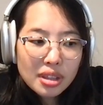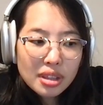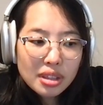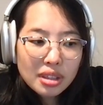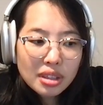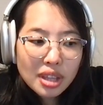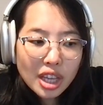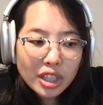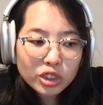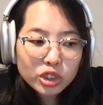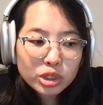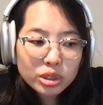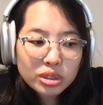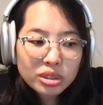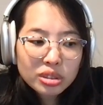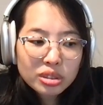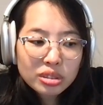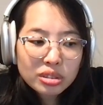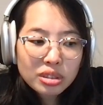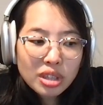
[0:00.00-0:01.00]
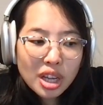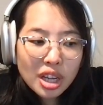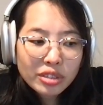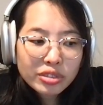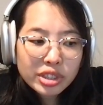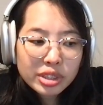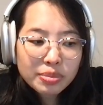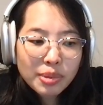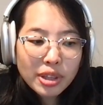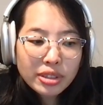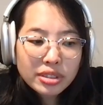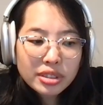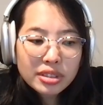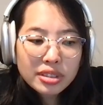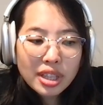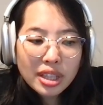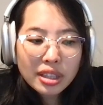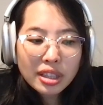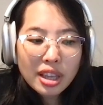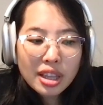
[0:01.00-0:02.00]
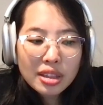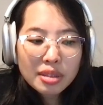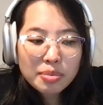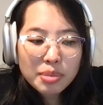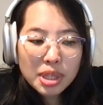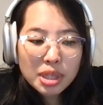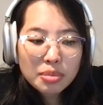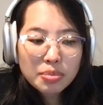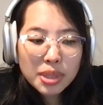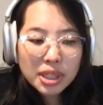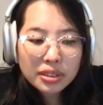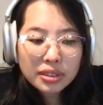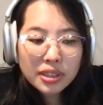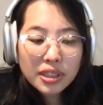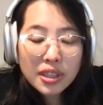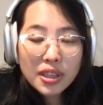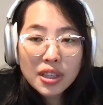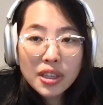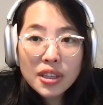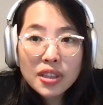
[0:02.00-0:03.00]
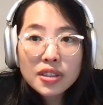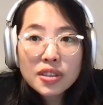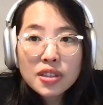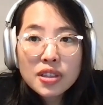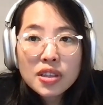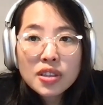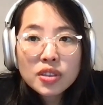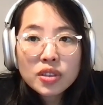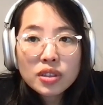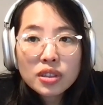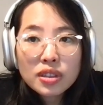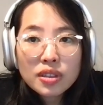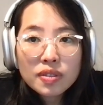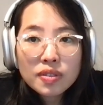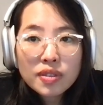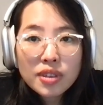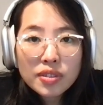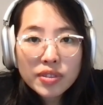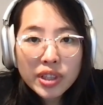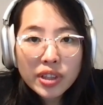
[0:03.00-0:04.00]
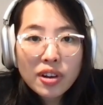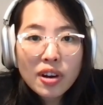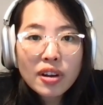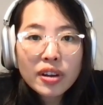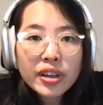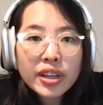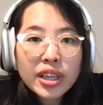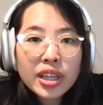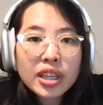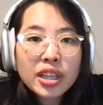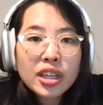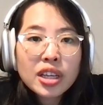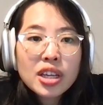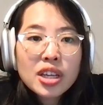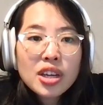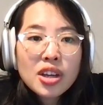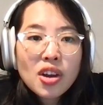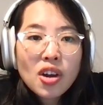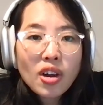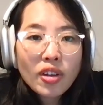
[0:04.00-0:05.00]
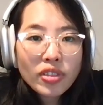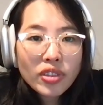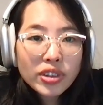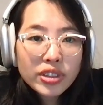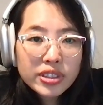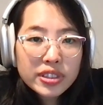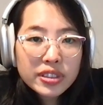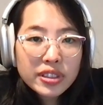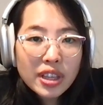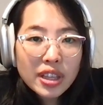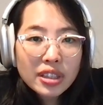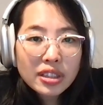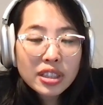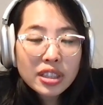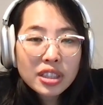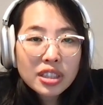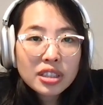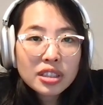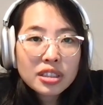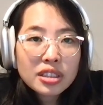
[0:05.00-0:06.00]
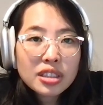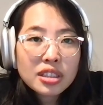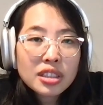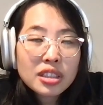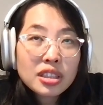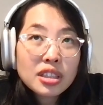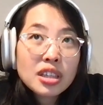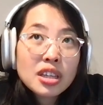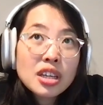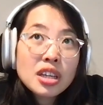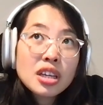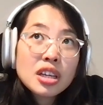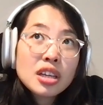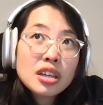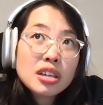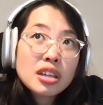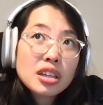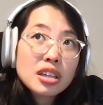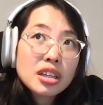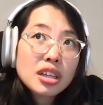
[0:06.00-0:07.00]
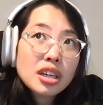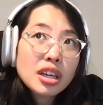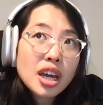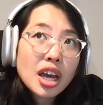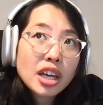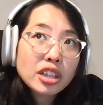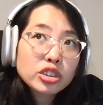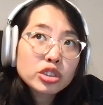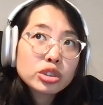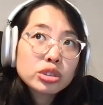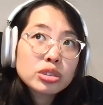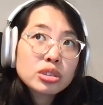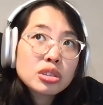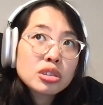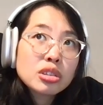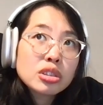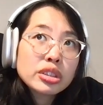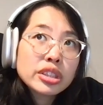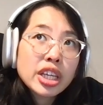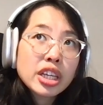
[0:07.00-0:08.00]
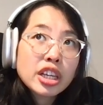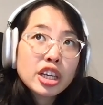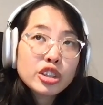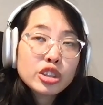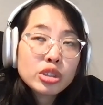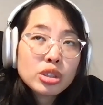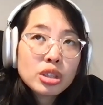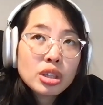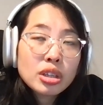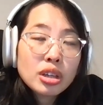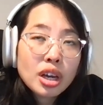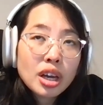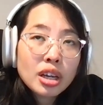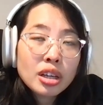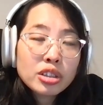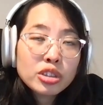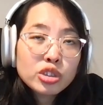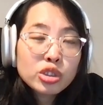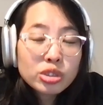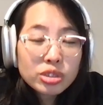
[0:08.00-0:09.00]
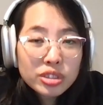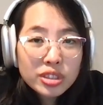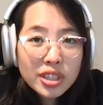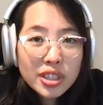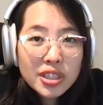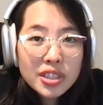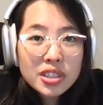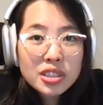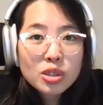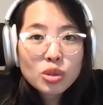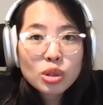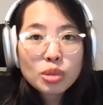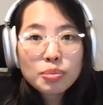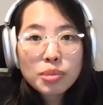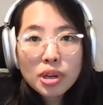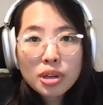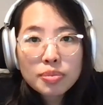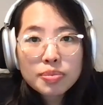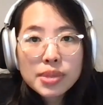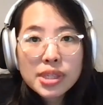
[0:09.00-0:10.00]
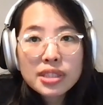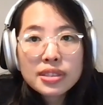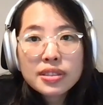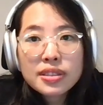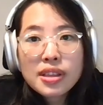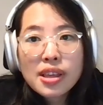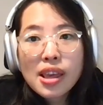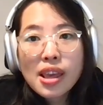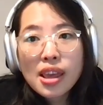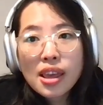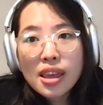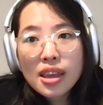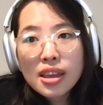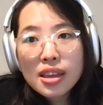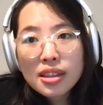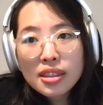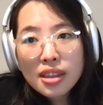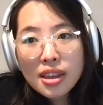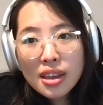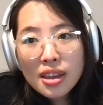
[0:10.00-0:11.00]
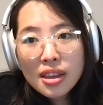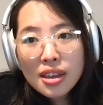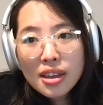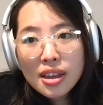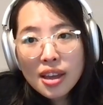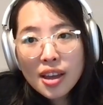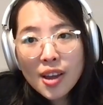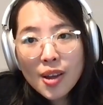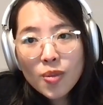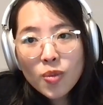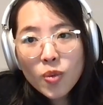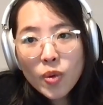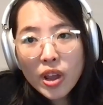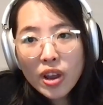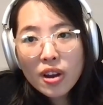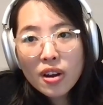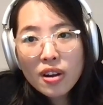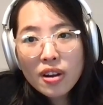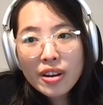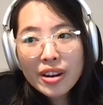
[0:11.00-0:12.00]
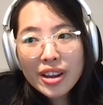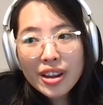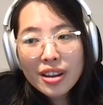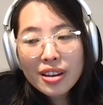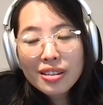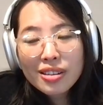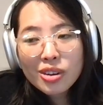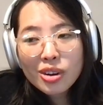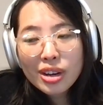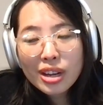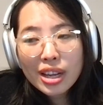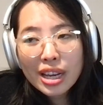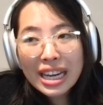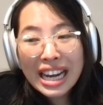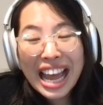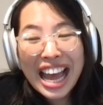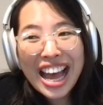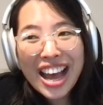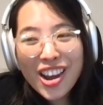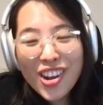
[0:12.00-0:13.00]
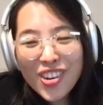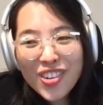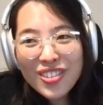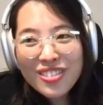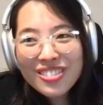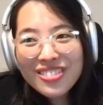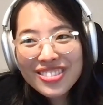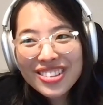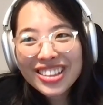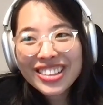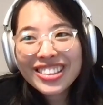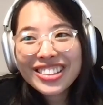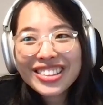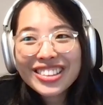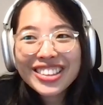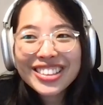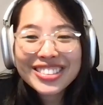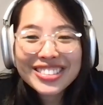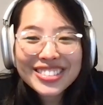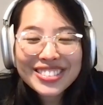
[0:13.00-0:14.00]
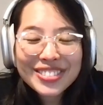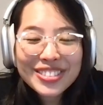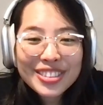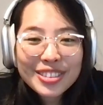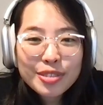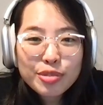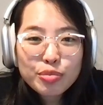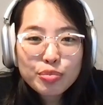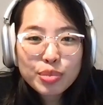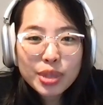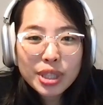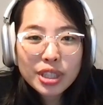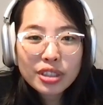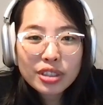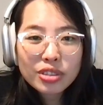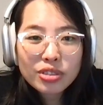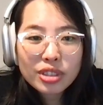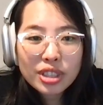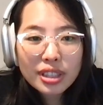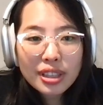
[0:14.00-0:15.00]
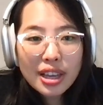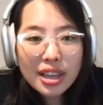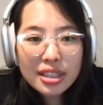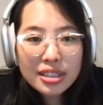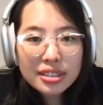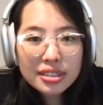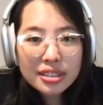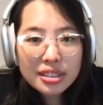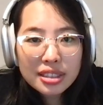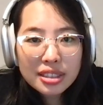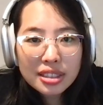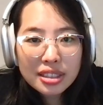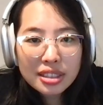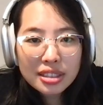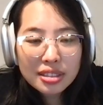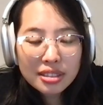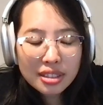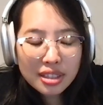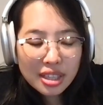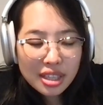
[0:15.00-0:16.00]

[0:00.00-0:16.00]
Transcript: actual uh, responses that can be built in regarding understanding the actual data uh, usage or purpose and uh, where and how uh, it's being utilized in